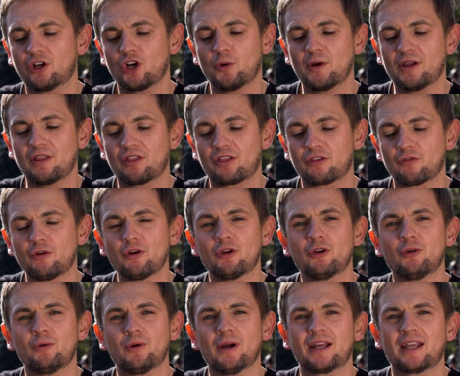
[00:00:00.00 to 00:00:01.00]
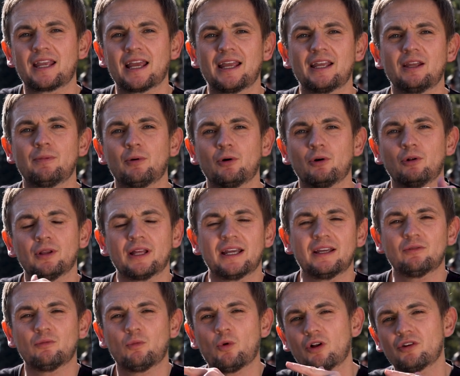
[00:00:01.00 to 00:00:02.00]
going through a cable
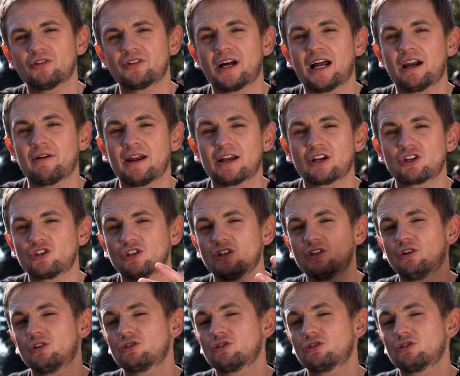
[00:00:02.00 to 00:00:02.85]
in one direction,